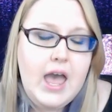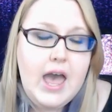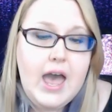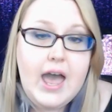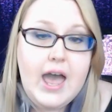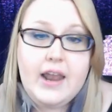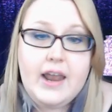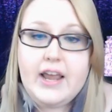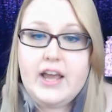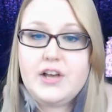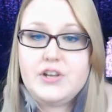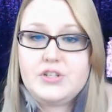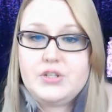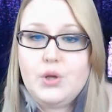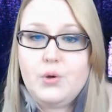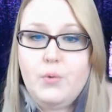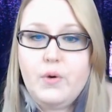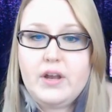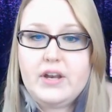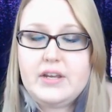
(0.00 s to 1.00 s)
And I
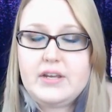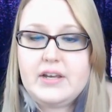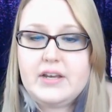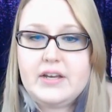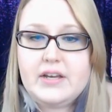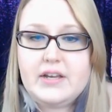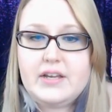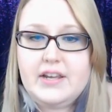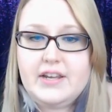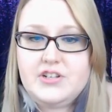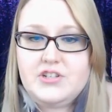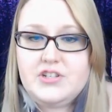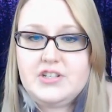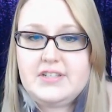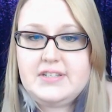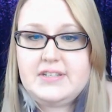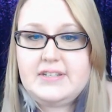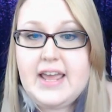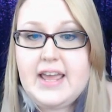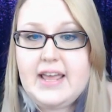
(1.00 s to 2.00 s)
also want to uh,
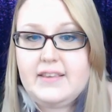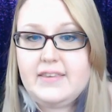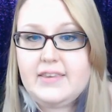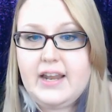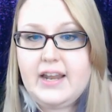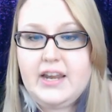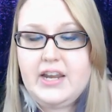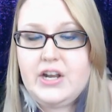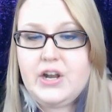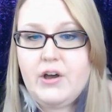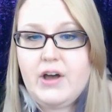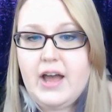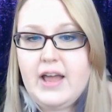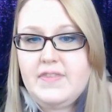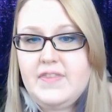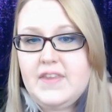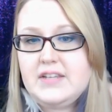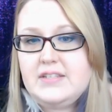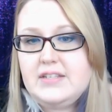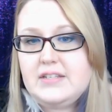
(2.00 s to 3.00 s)
just state that, you know,
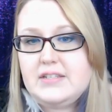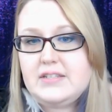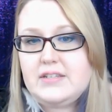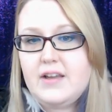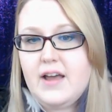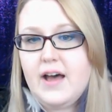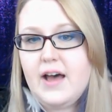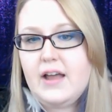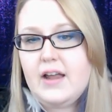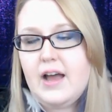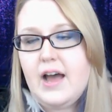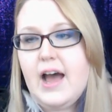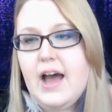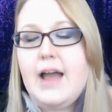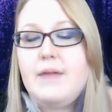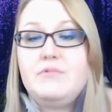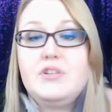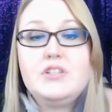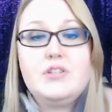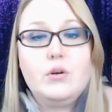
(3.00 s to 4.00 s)
this is not,
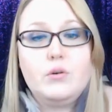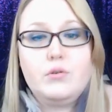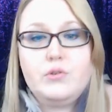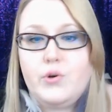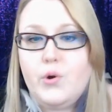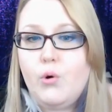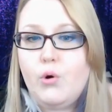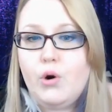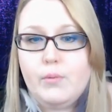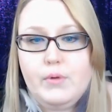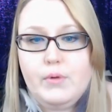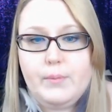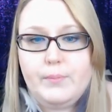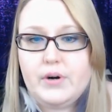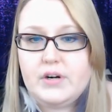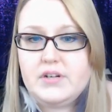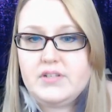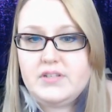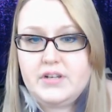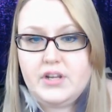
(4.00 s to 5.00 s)
I'm just a normal
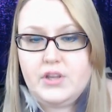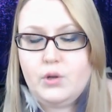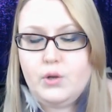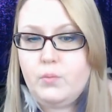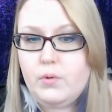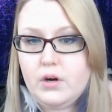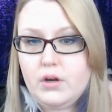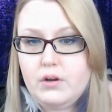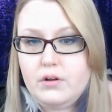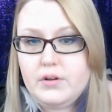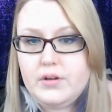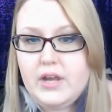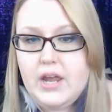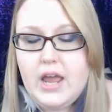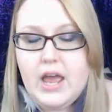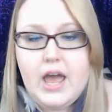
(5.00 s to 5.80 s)
person in the world.